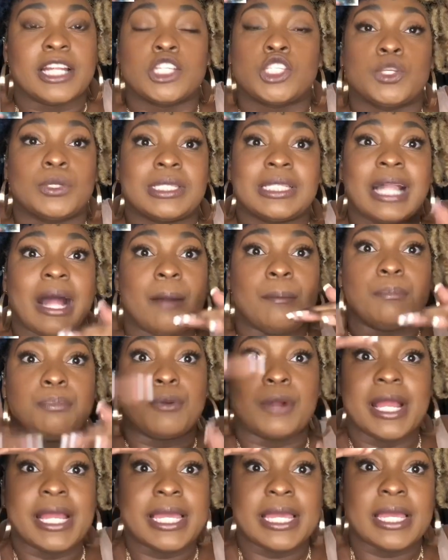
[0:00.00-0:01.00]
So it's not
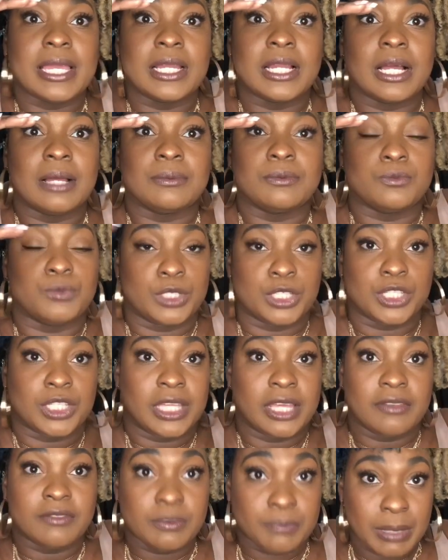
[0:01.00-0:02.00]
breaking it up, which
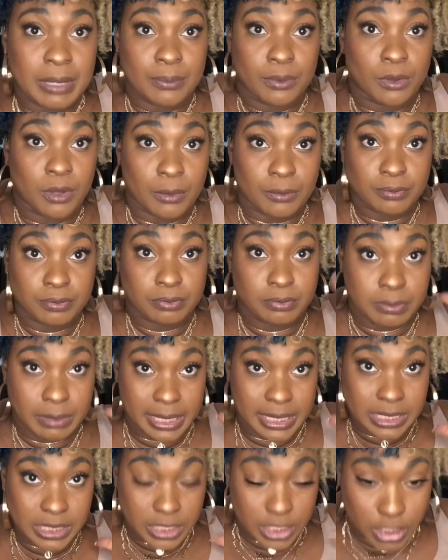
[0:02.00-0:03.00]
gives people a
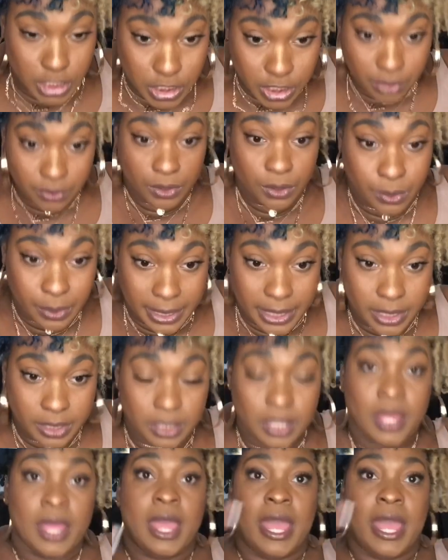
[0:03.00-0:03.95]
place to zero in.